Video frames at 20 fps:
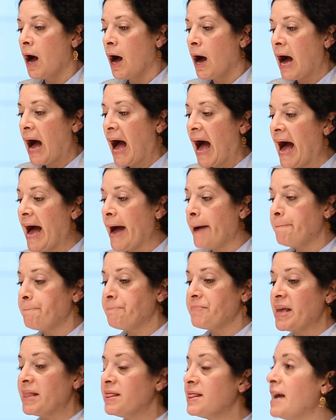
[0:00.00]

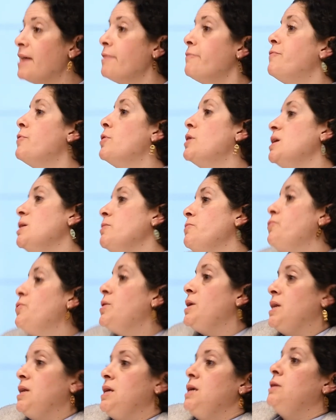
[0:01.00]
And therefore, if
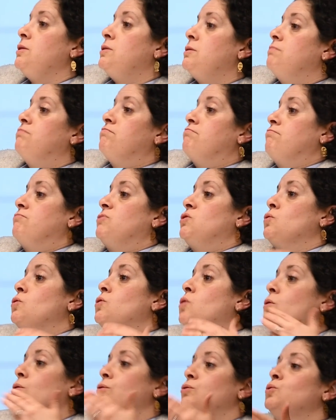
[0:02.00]
we need to
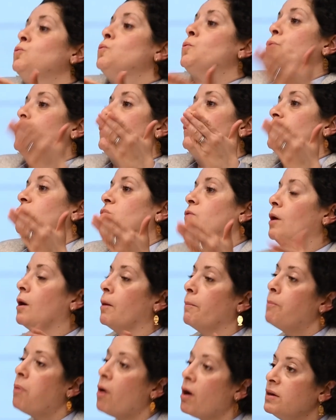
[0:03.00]
go towards
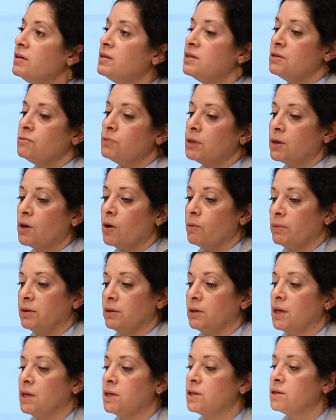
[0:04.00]
policy
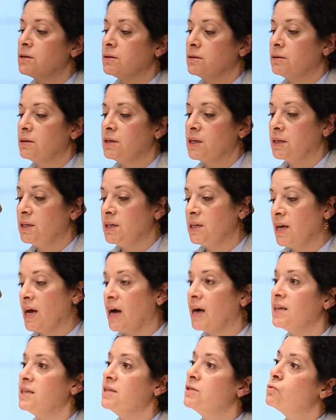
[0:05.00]
recommendation, the
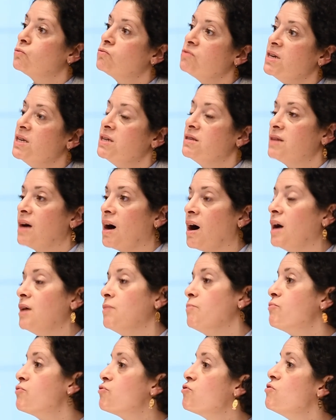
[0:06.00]
idea is really that
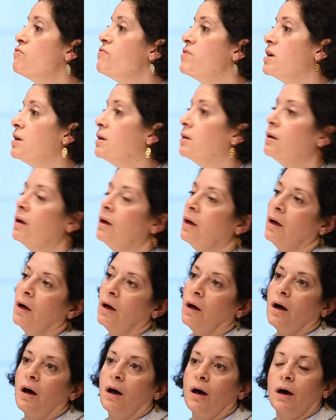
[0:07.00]
improving
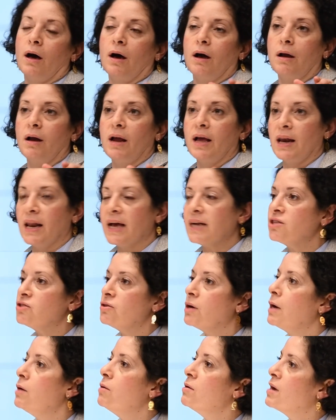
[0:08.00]

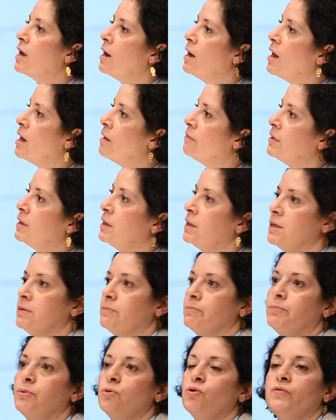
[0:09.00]
election on local level,
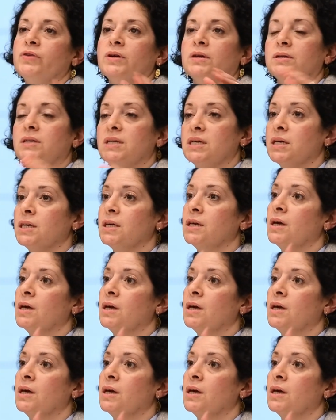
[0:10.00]
improving the